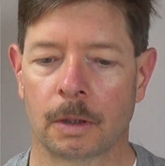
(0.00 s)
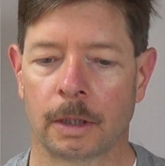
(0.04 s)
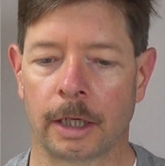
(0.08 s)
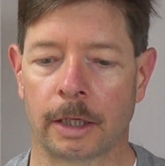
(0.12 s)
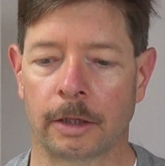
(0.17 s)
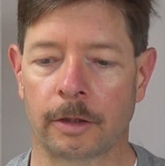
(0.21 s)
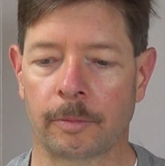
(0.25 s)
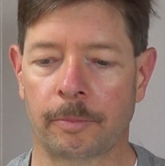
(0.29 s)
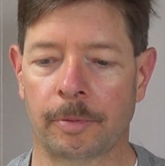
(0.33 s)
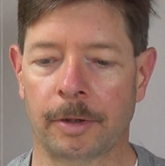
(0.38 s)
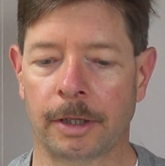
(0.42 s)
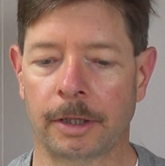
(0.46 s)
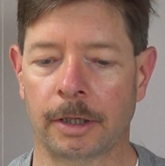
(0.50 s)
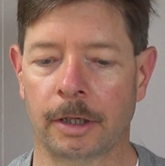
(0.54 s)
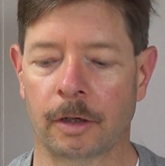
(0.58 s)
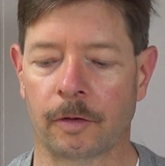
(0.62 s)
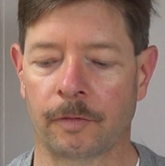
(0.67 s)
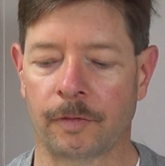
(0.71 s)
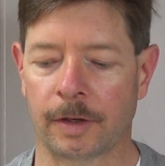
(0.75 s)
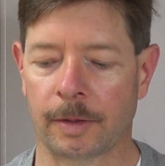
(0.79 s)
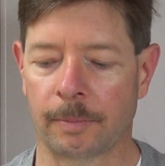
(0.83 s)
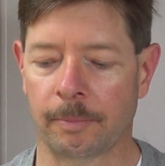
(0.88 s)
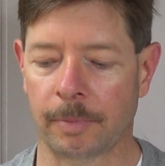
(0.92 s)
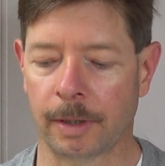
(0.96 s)
independent of
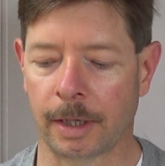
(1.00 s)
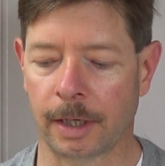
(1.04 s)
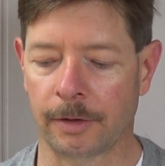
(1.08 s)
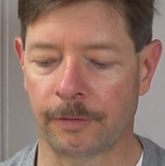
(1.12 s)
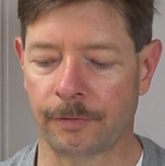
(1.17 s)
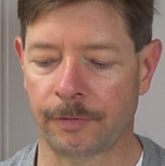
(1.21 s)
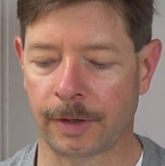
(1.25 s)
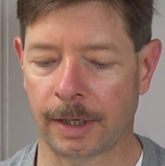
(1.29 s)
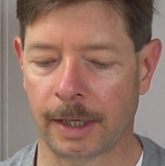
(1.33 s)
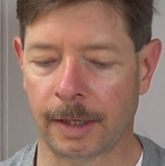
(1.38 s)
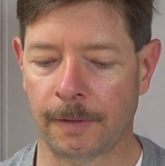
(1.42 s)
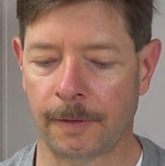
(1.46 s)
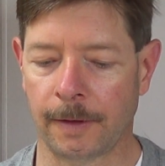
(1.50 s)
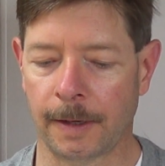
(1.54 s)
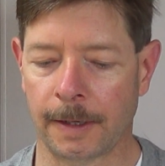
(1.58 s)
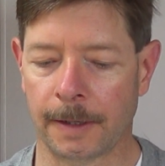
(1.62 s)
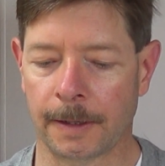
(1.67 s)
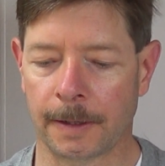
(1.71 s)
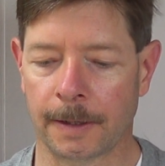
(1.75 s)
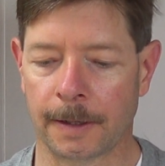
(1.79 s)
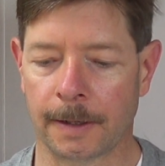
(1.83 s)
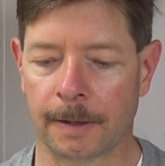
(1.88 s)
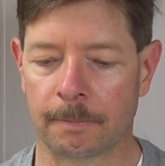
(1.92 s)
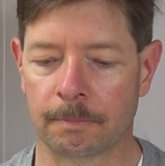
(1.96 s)
InBev, and they
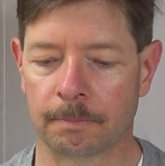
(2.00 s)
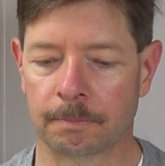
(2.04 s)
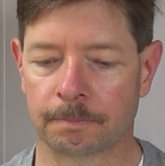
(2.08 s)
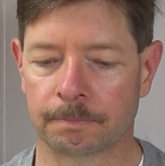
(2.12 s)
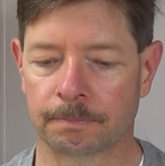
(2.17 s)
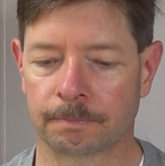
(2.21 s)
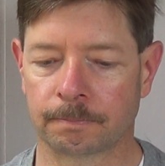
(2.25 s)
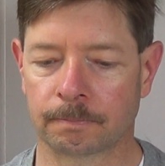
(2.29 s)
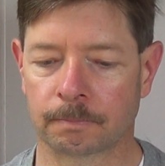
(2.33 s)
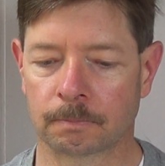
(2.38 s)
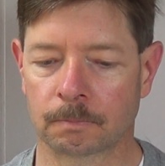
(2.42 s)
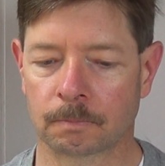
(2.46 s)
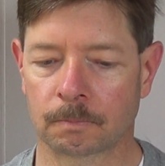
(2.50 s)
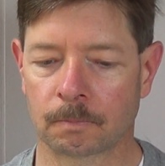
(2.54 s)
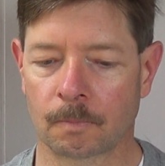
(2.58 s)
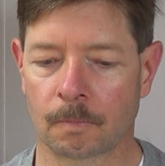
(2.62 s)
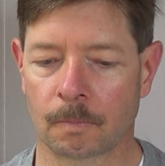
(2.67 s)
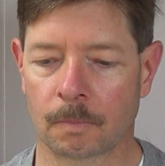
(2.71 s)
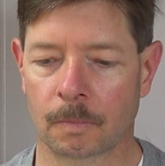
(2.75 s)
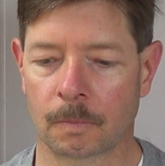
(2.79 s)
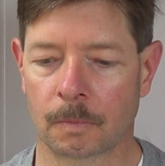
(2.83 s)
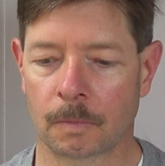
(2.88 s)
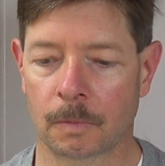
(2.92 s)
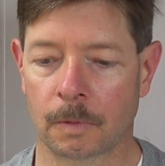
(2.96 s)
um,
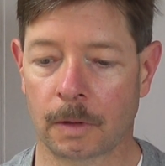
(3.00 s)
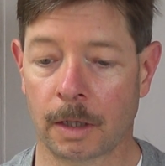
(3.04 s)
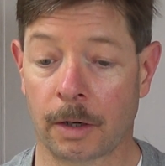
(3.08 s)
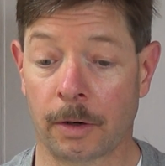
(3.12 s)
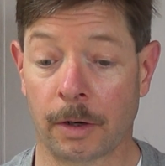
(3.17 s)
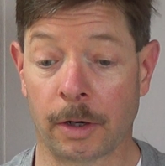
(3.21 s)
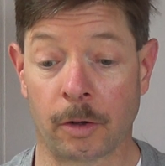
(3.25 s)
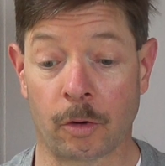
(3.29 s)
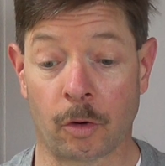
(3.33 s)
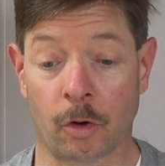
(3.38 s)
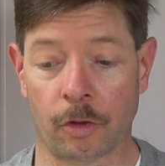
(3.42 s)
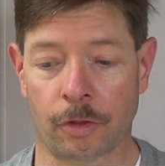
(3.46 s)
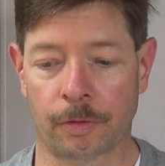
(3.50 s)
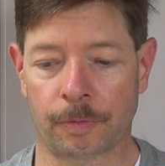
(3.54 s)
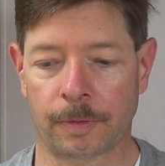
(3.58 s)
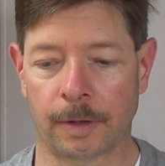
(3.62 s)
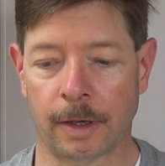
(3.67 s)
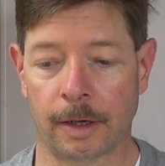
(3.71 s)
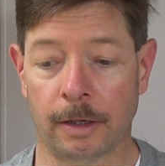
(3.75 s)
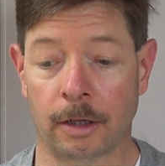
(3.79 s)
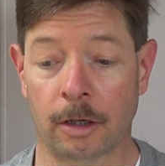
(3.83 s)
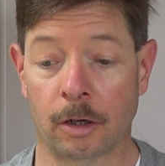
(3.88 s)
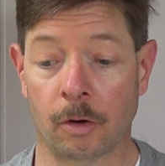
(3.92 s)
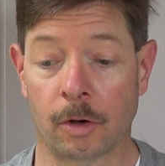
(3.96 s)
they're in North.
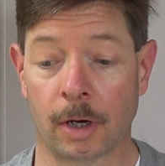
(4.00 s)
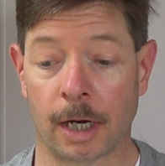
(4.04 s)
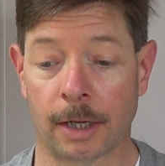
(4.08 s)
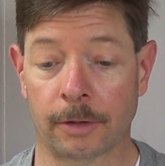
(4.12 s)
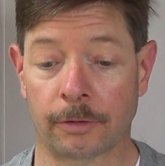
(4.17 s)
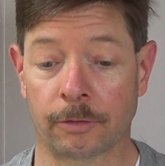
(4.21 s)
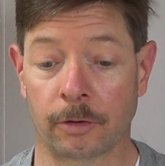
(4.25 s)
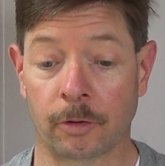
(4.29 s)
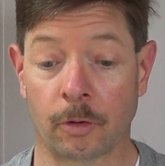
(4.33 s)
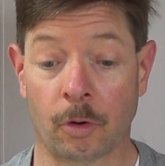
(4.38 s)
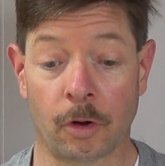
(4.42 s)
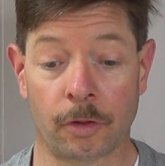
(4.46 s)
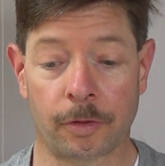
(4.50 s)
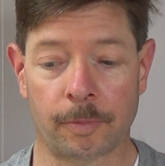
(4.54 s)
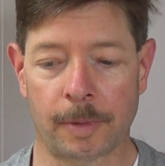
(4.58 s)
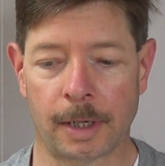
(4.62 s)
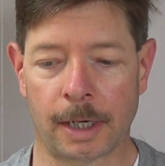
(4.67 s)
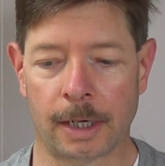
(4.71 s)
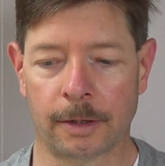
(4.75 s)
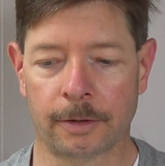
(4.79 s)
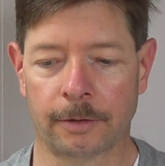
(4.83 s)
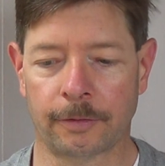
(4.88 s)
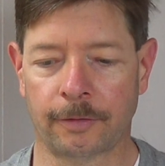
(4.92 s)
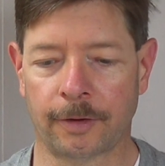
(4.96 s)
They go out to North
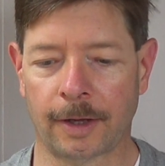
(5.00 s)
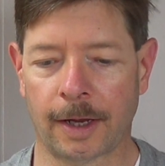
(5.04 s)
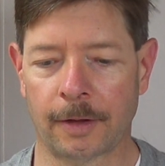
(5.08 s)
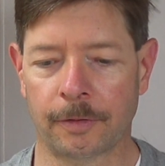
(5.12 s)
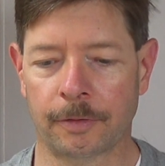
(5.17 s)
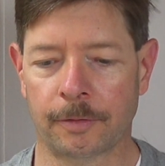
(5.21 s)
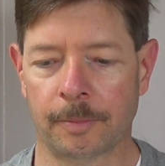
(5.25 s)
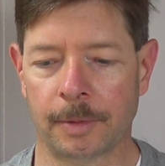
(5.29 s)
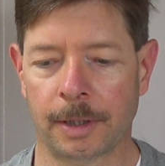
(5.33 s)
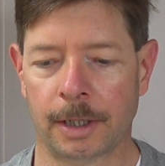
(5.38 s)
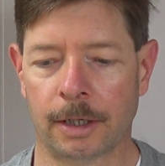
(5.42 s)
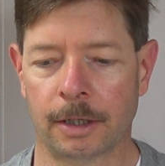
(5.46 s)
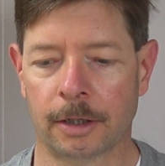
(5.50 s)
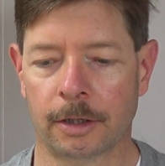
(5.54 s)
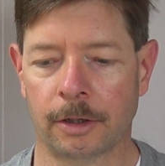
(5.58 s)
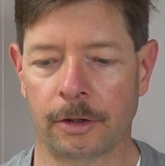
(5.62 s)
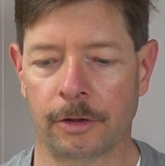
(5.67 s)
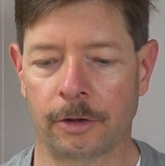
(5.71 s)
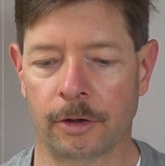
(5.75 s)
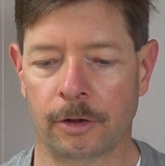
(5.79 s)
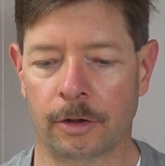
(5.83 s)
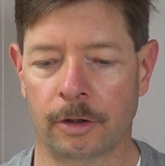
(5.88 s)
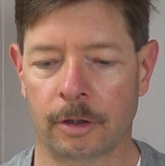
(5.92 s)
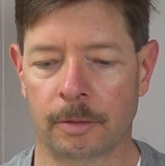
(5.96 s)
America, South America,
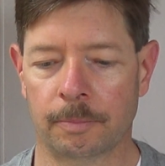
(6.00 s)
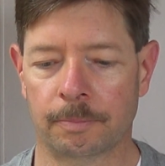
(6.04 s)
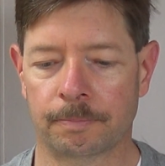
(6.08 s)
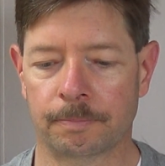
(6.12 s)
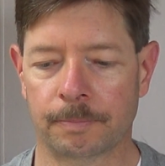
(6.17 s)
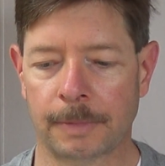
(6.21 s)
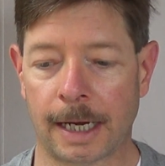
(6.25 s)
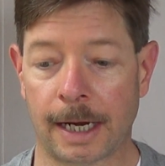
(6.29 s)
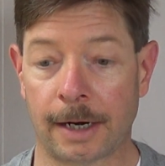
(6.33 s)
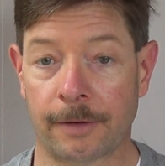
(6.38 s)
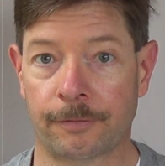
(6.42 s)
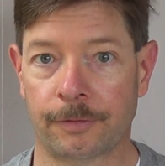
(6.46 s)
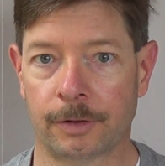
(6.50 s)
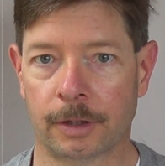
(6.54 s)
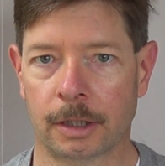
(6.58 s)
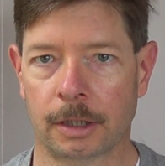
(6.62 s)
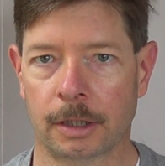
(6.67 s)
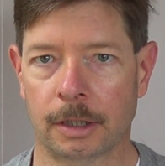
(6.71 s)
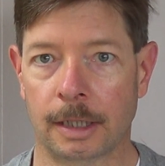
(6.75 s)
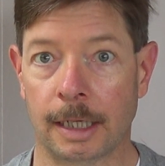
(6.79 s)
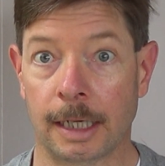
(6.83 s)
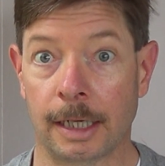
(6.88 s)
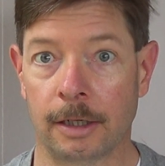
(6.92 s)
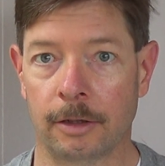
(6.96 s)
Europe,
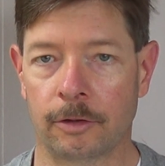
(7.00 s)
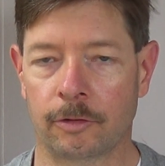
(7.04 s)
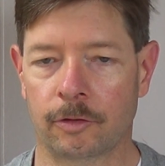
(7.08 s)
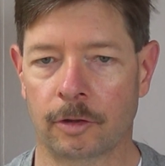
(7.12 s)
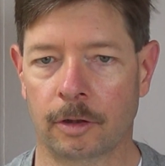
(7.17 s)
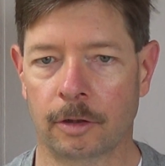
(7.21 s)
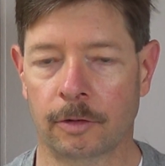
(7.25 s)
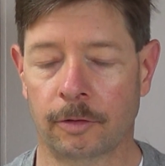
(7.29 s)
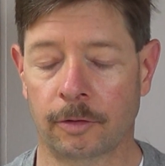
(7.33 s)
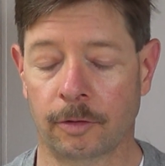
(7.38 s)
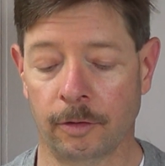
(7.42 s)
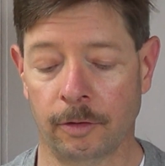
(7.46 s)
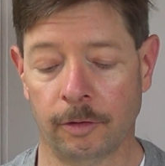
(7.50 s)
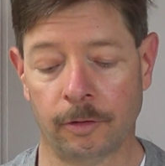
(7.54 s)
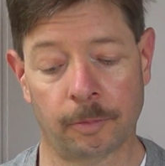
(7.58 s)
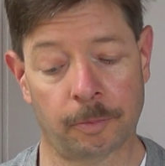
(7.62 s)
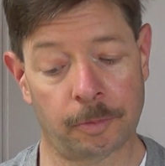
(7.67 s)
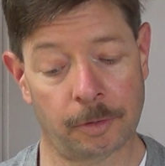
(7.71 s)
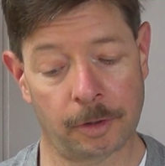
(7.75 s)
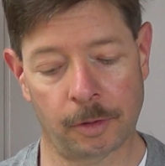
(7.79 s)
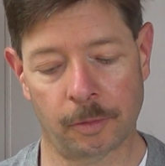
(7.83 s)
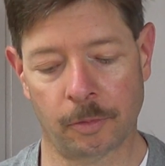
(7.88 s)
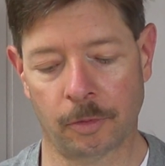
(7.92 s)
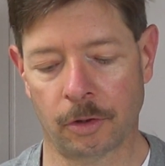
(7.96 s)
Africa, Asia. So it's
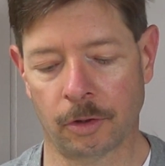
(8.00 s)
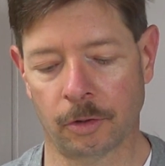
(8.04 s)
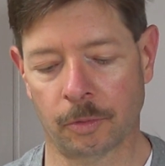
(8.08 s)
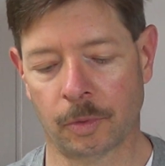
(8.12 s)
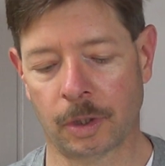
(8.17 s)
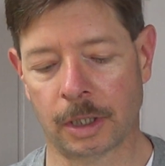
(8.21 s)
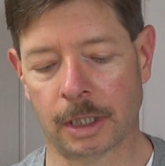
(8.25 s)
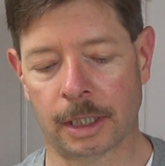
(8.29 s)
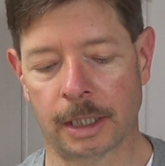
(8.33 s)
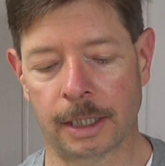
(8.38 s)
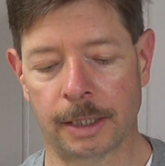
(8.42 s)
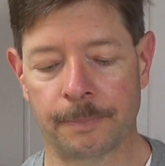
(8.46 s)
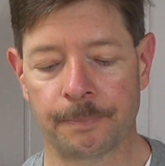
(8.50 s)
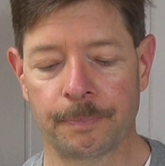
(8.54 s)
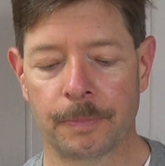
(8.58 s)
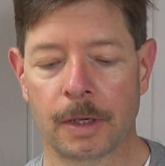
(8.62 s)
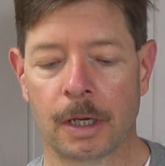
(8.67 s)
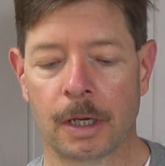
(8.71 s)
pretty worldwide.